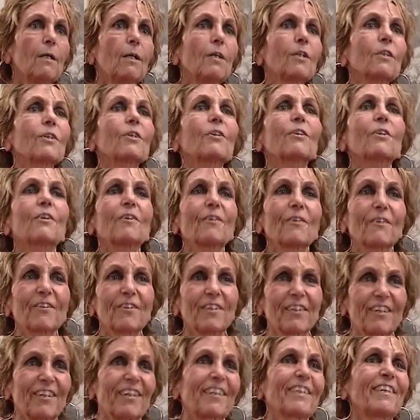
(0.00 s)
So,
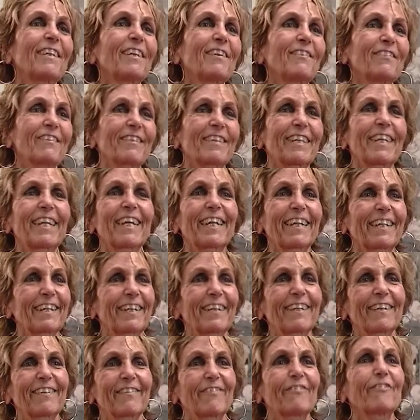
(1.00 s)
God, that was like
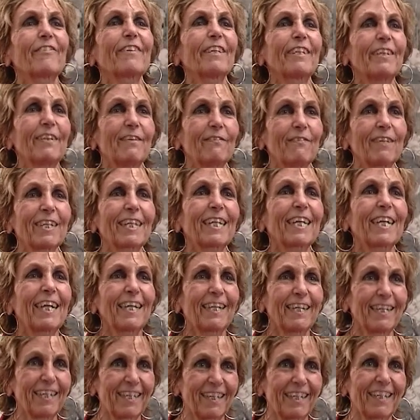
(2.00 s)
freedom
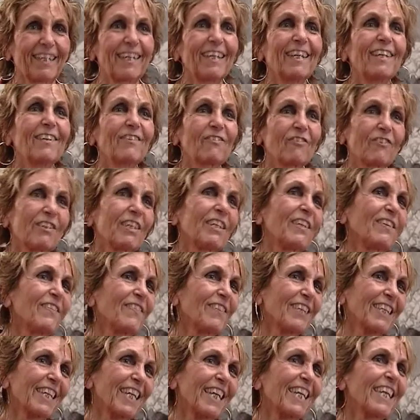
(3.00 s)
again freedom
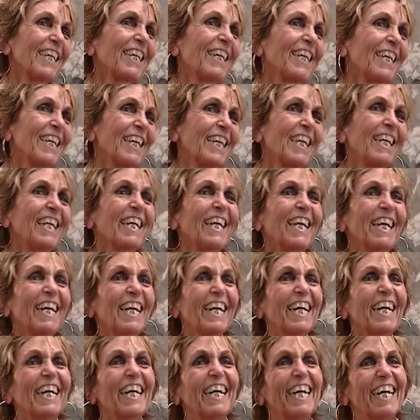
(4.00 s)
again. And that was
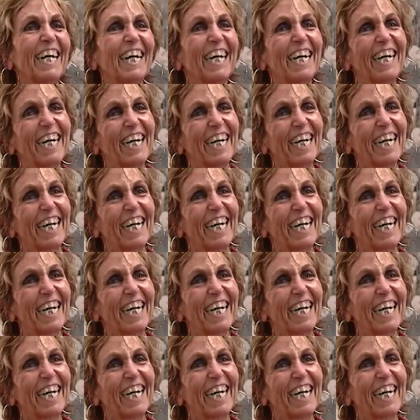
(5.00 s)
gouache, was